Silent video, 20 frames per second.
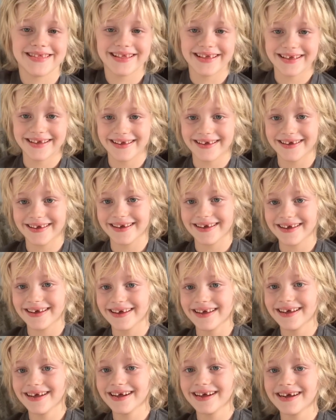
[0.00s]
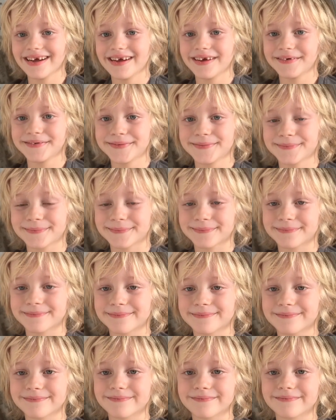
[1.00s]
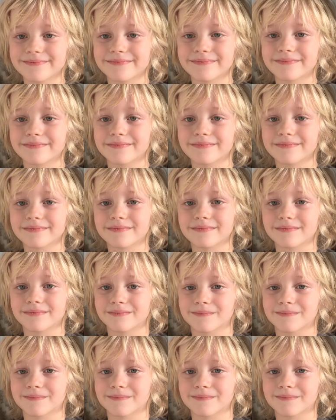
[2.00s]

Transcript: No words are spoken by the person on screen.